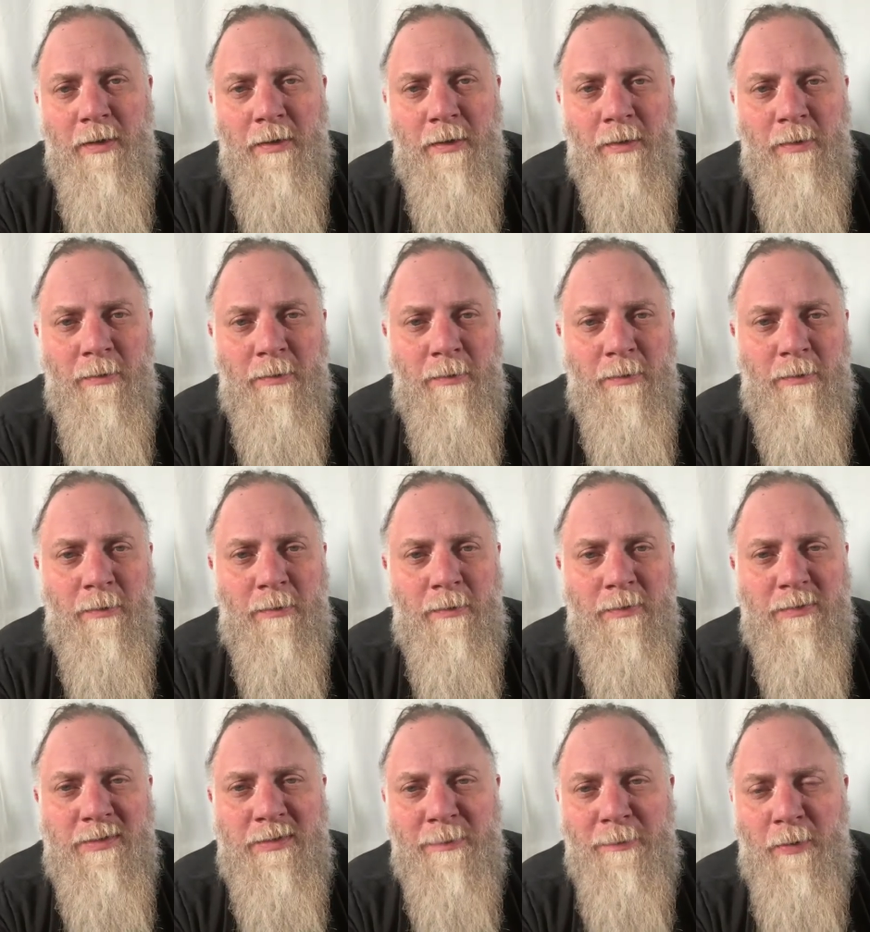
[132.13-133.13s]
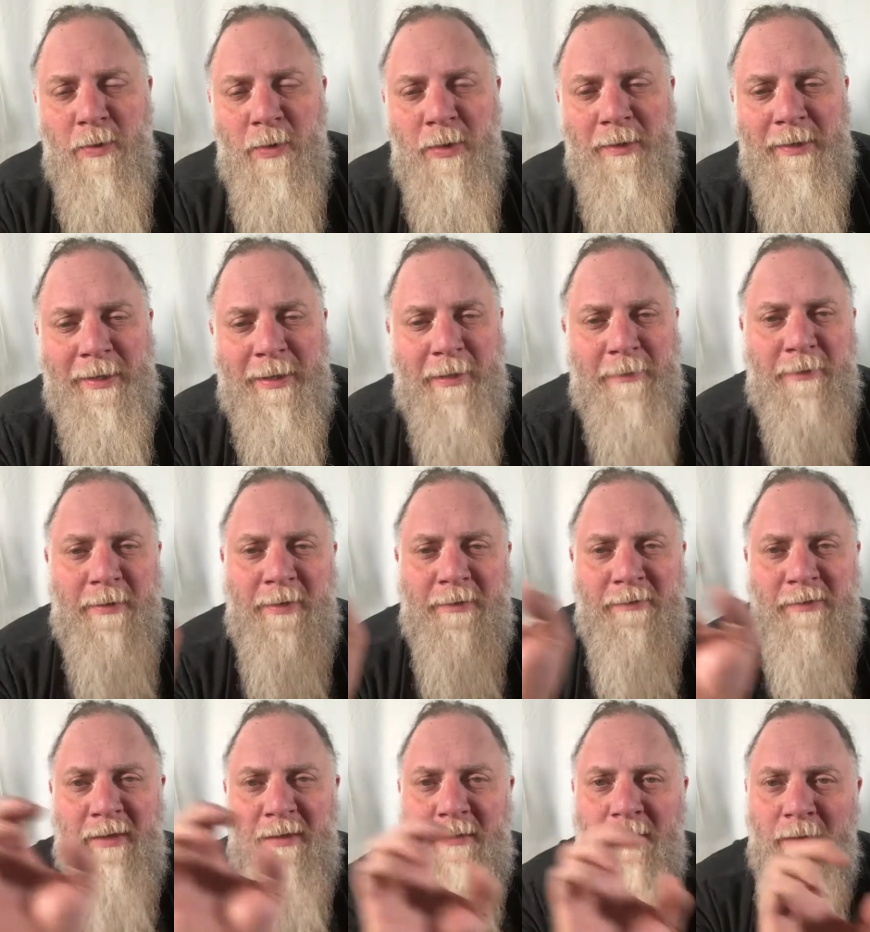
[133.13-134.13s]
you support, like
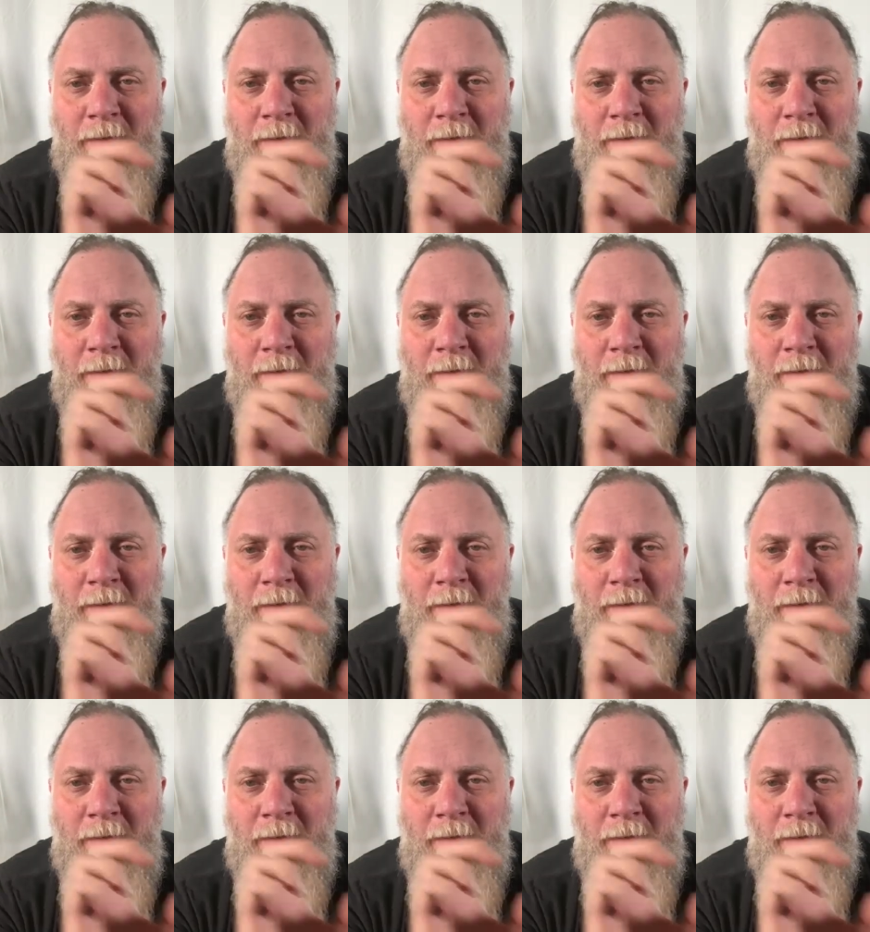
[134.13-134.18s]
is it